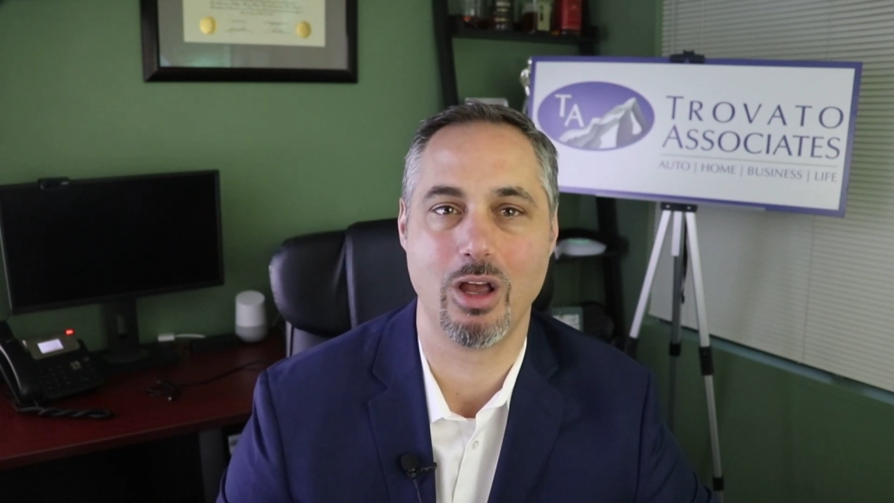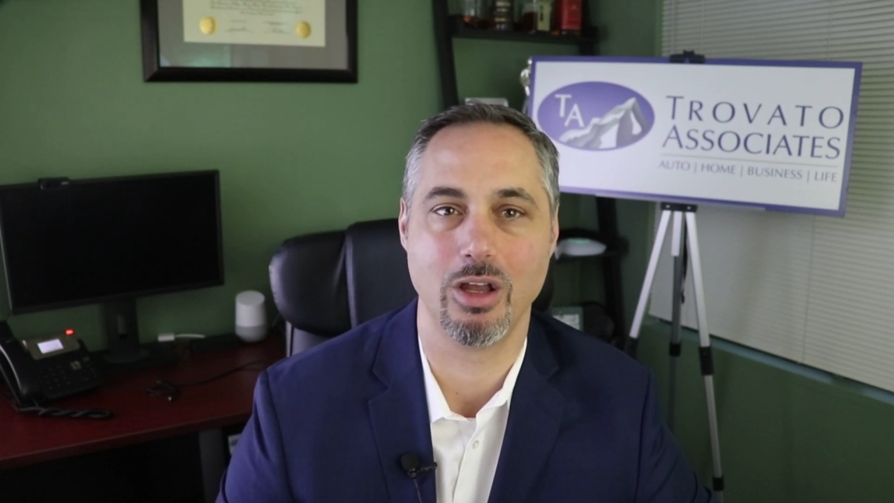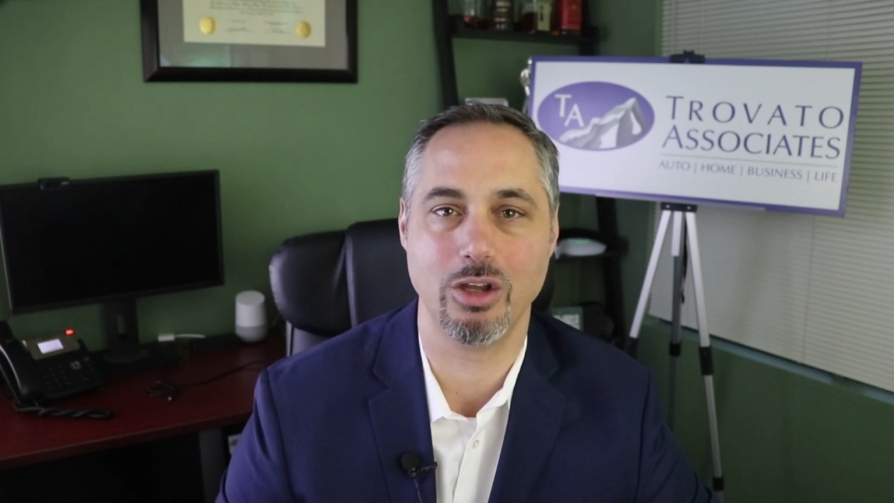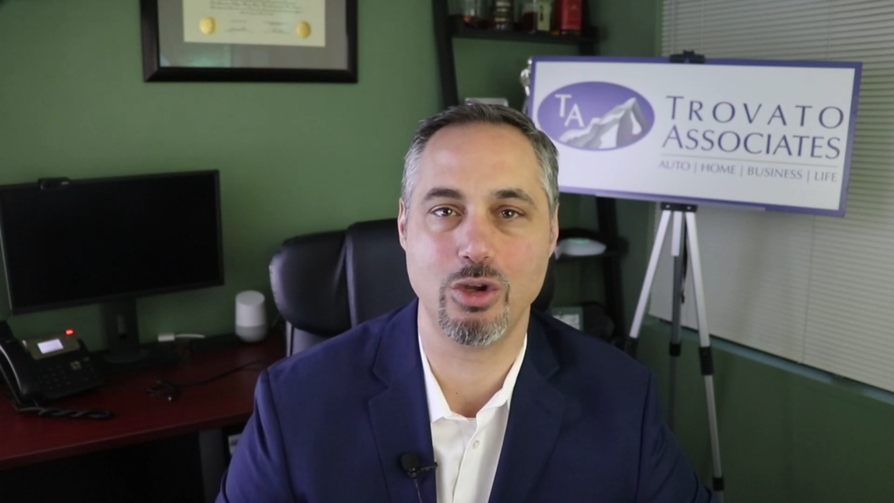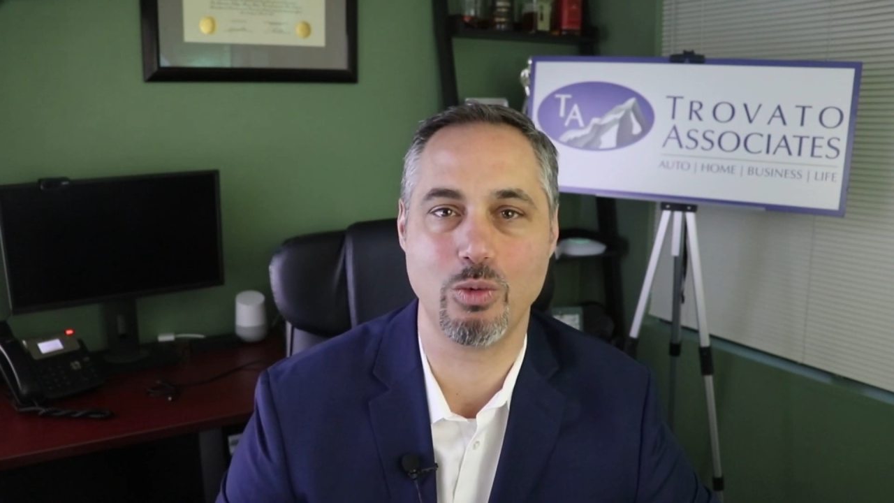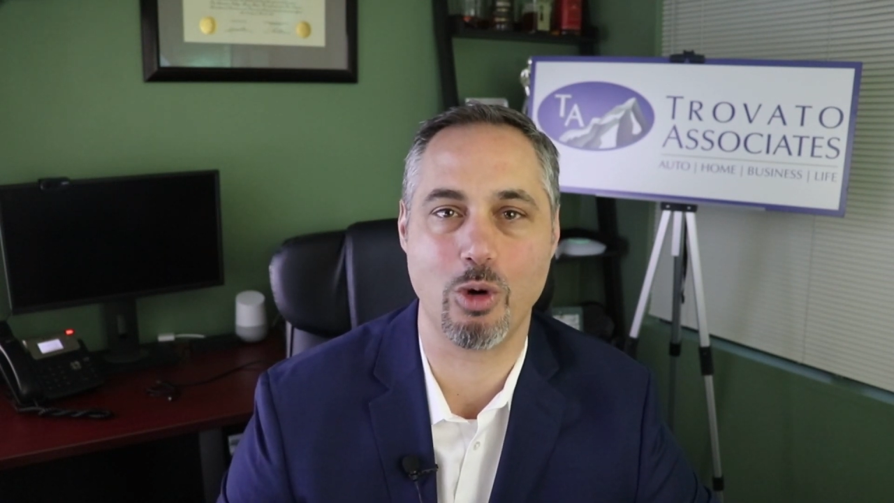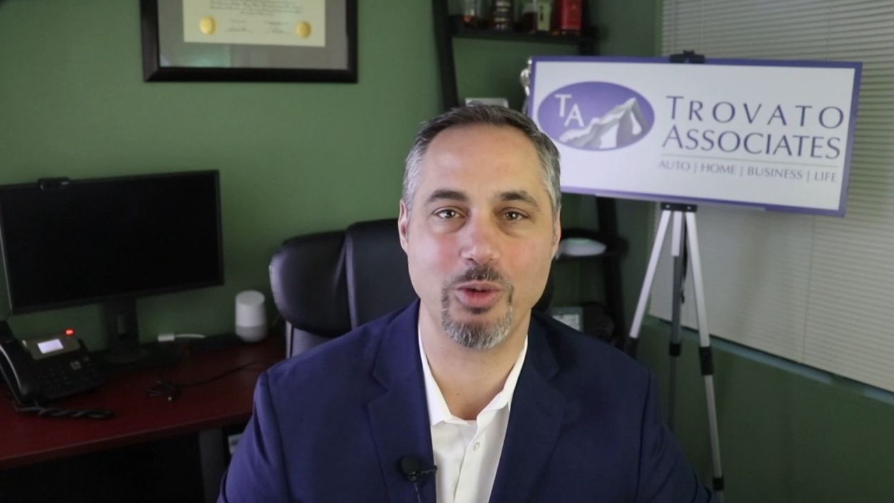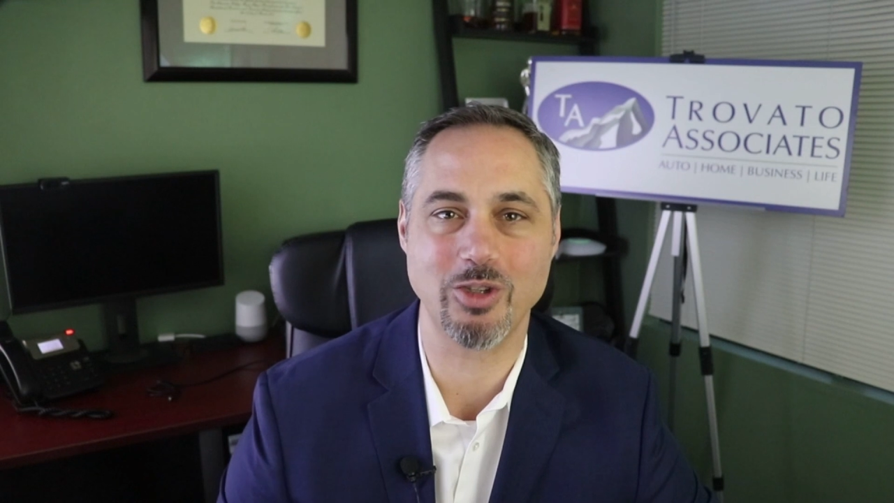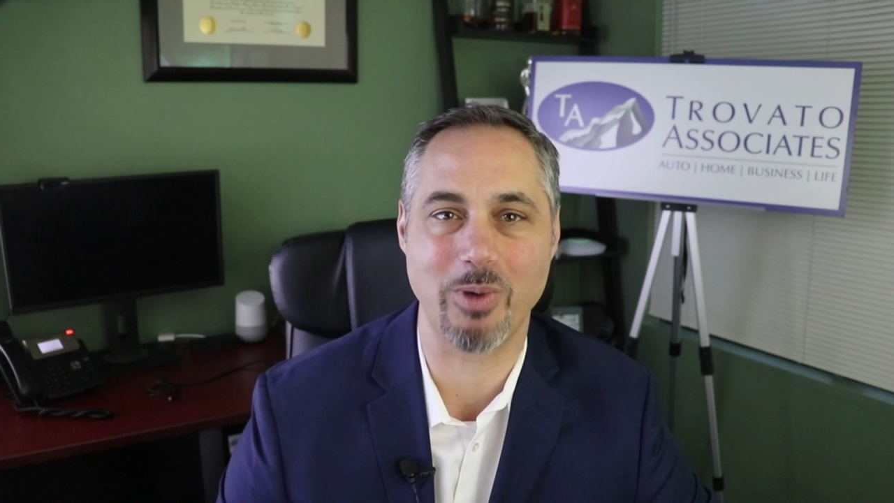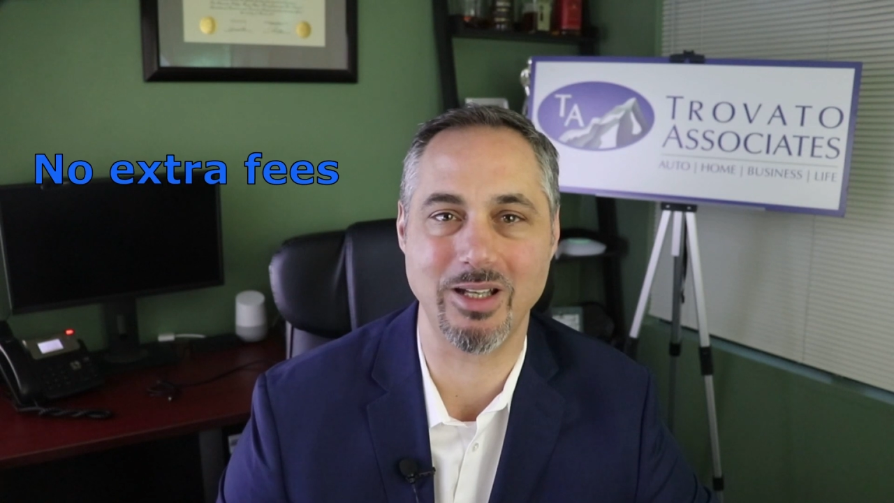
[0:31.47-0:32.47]
You won't
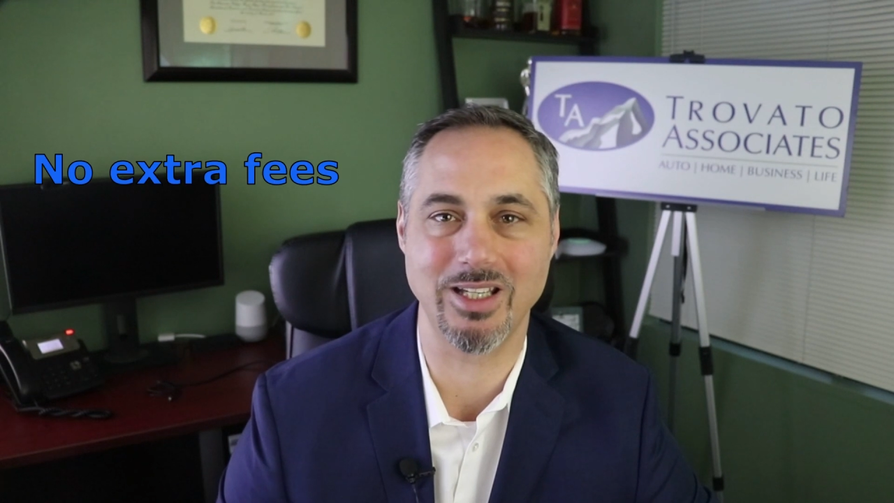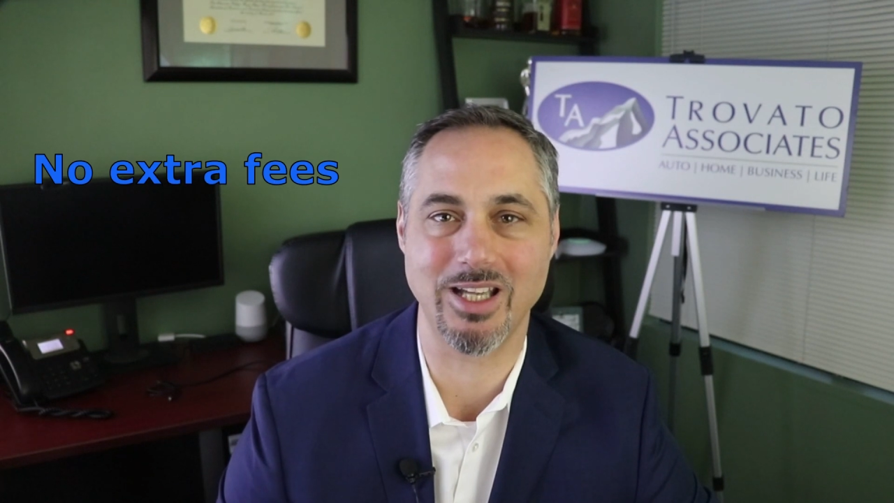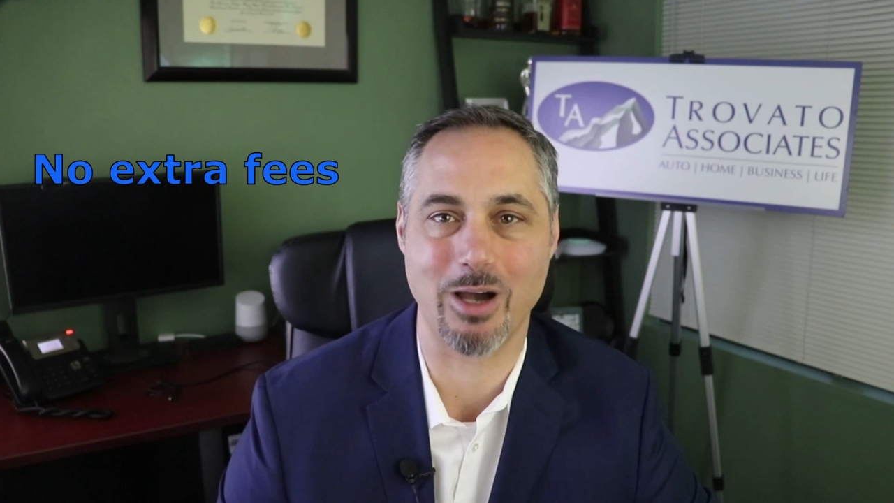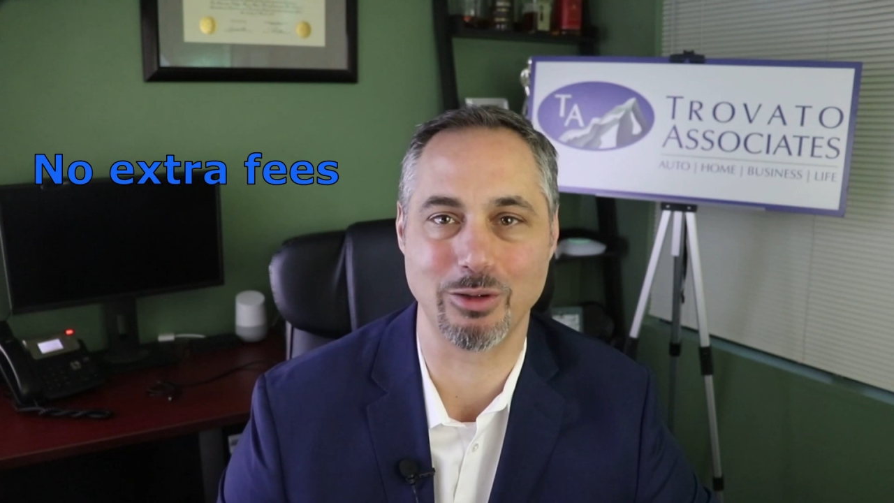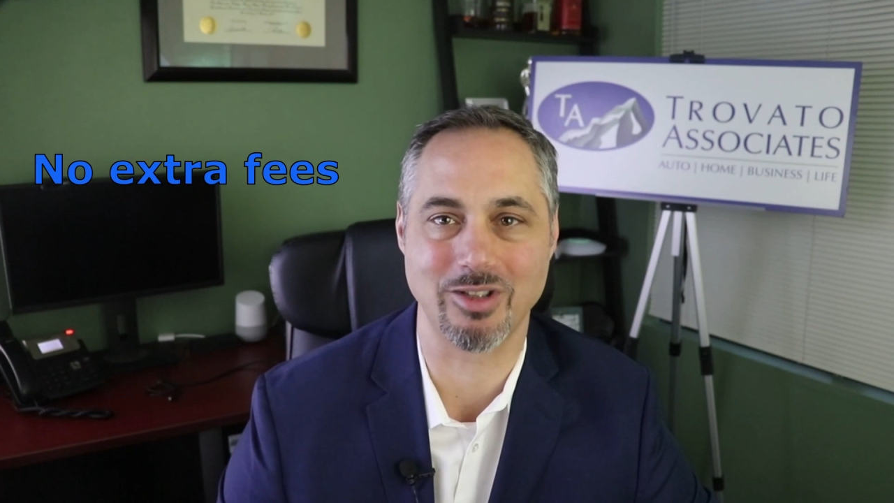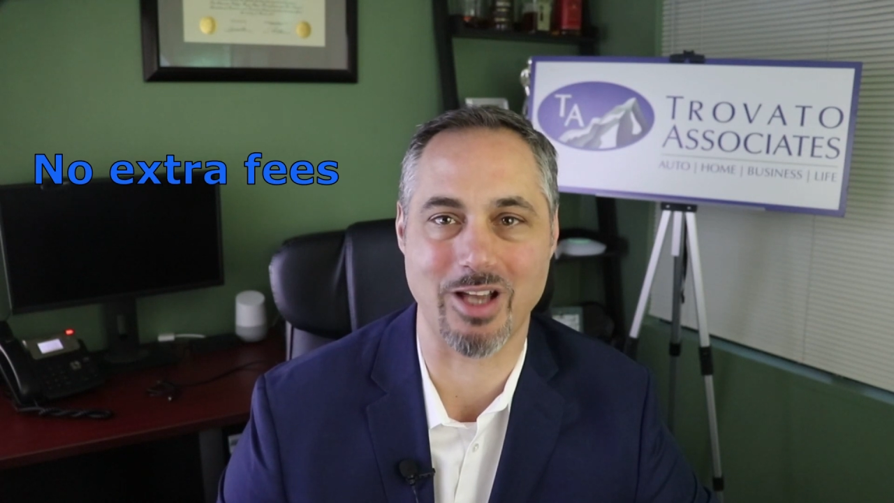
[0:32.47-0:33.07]
be spending countless